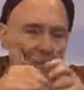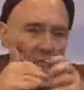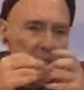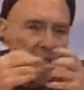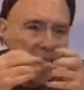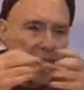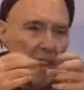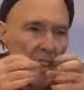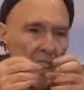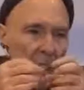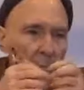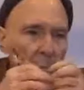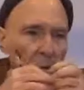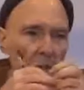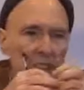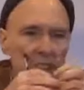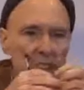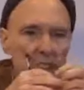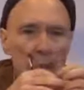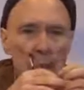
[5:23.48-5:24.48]
early
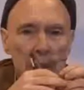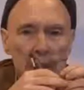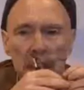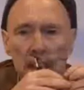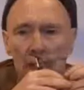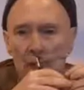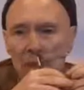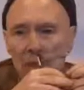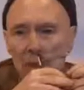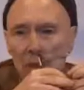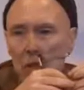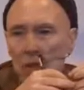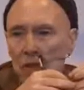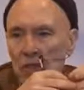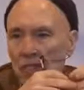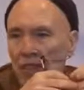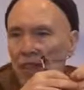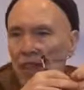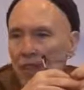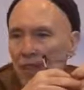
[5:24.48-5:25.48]
Buddhism, we have what's called
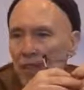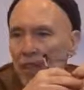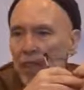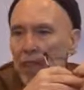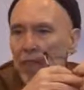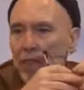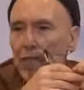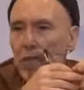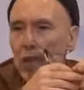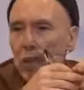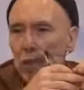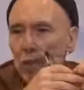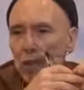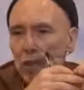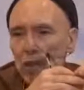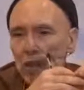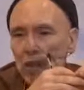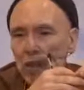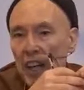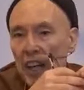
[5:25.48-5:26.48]
the
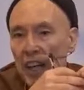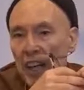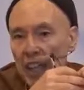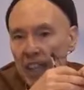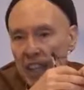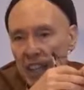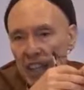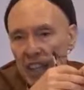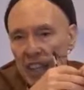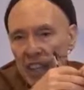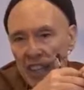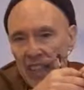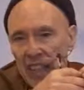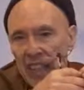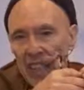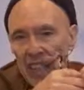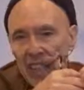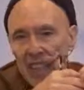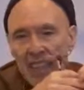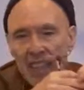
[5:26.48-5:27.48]
threefold training.
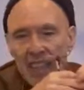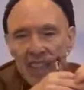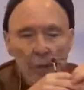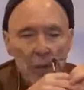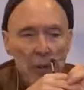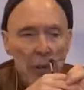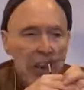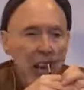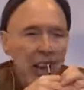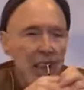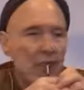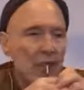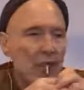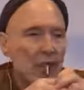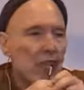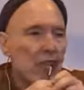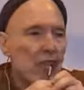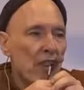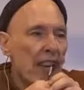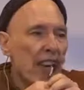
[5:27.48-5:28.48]
So we have the
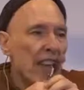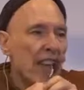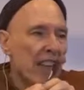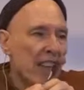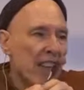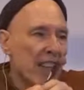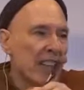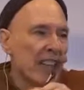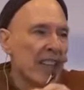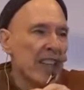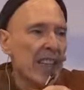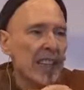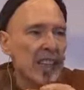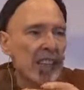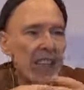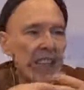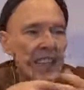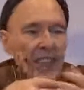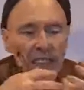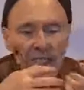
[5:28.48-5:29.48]
training
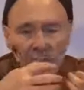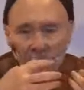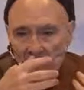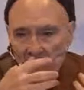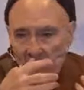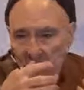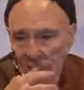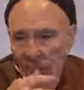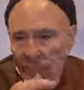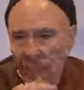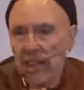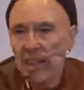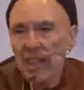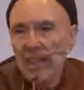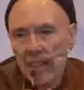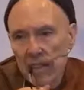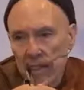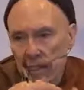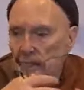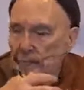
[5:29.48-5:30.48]
in
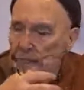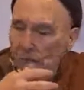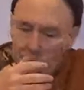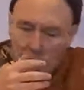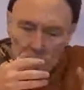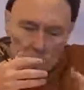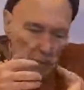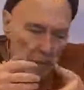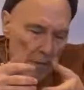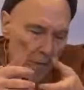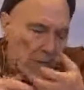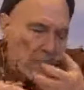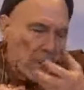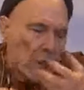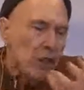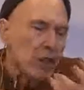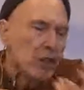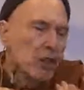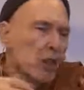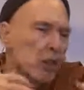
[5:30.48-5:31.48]

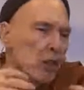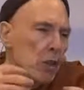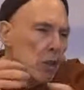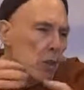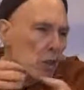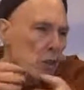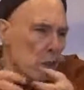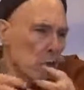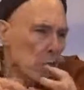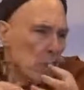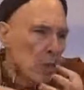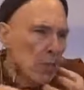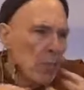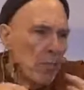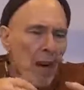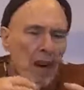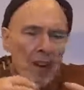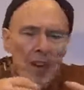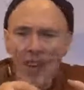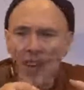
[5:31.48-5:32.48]
virtue, or
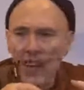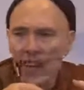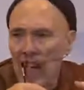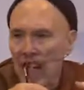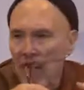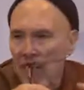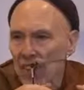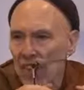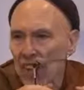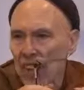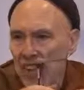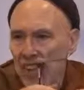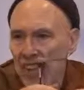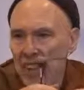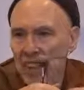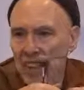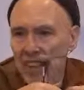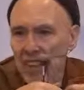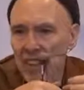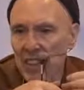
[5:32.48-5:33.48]
moral conduct,
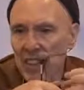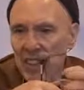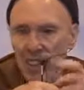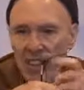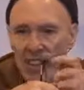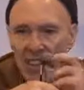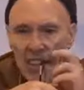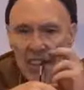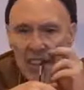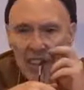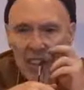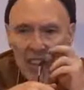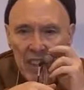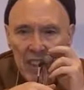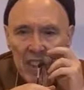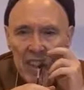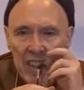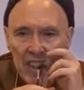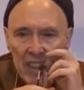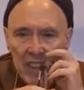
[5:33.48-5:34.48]
ethical
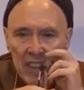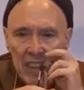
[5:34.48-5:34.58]
conduct.